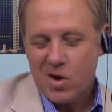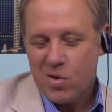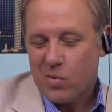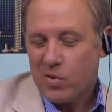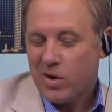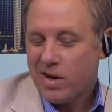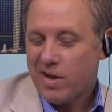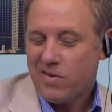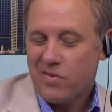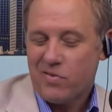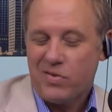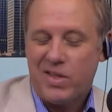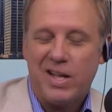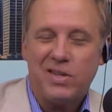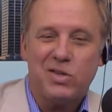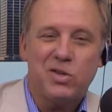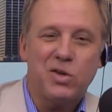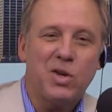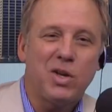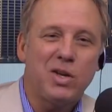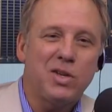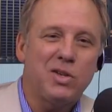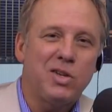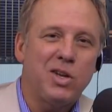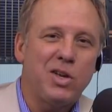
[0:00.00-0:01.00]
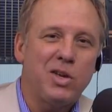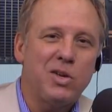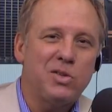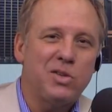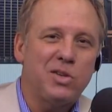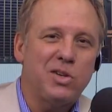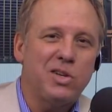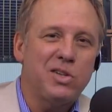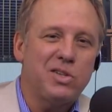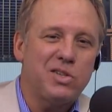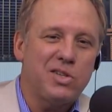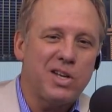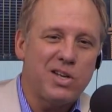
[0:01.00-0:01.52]
well, that's good news,
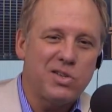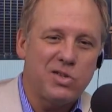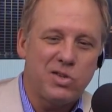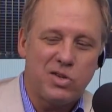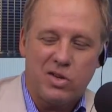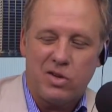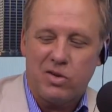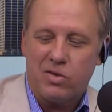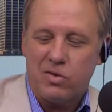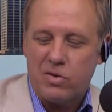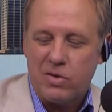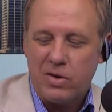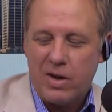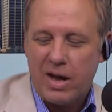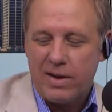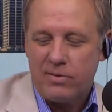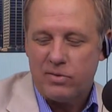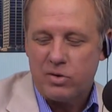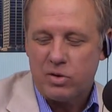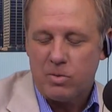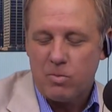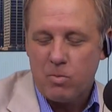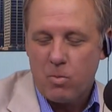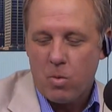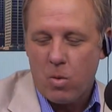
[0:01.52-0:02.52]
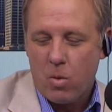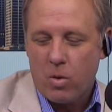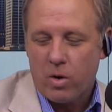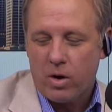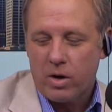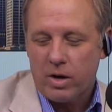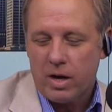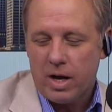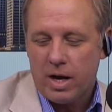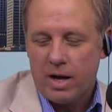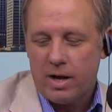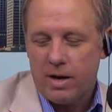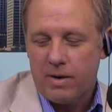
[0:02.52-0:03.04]
and it sounds like you gave some
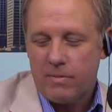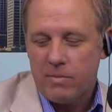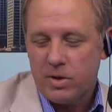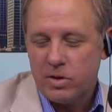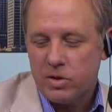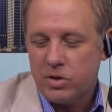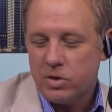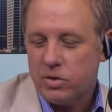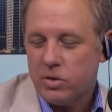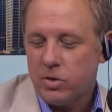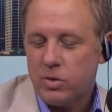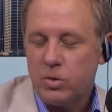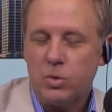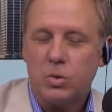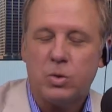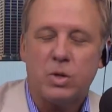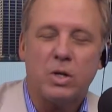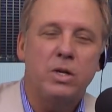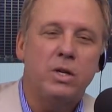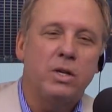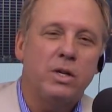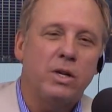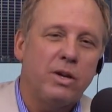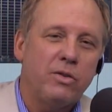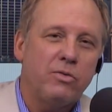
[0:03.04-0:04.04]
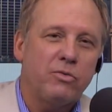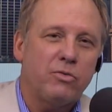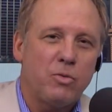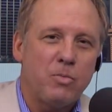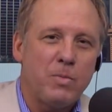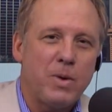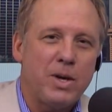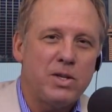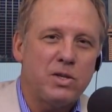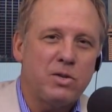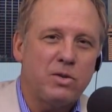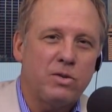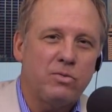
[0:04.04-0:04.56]
more um, astute
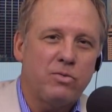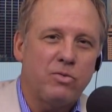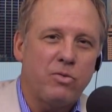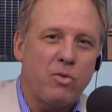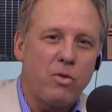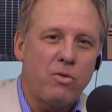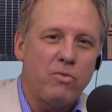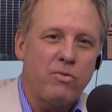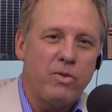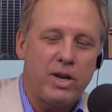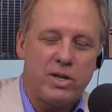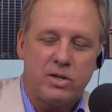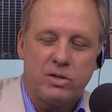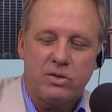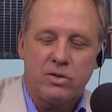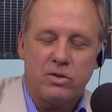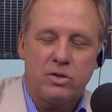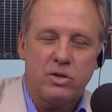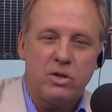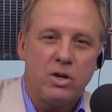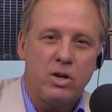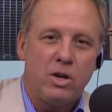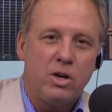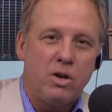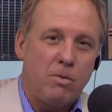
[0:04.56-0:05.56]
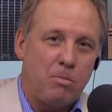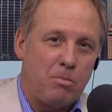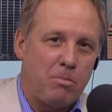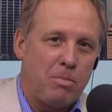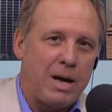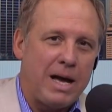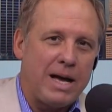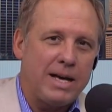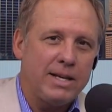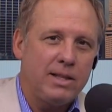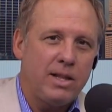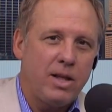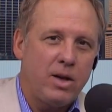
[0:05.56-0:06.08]
information for investors
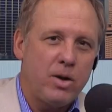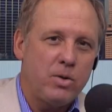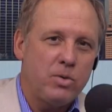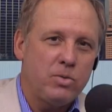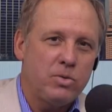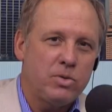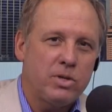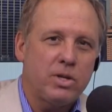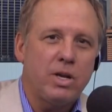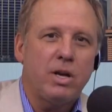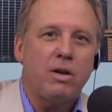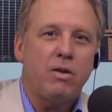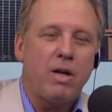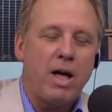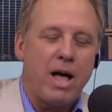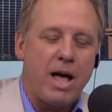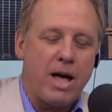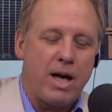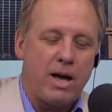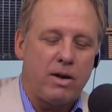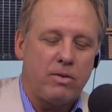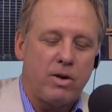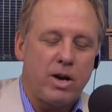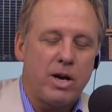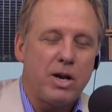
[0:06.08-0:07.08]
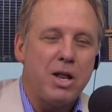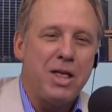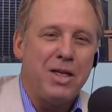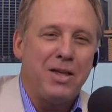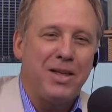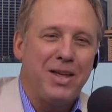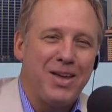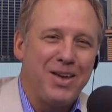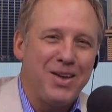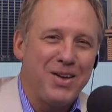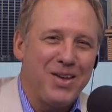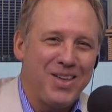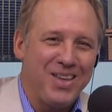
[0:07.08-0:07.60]
buy low, sell high,
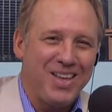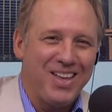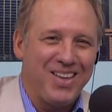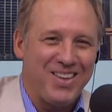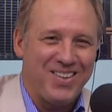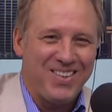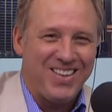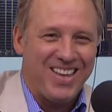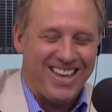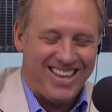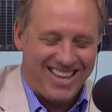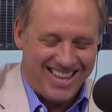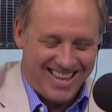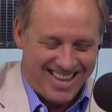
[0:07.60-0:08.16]
right?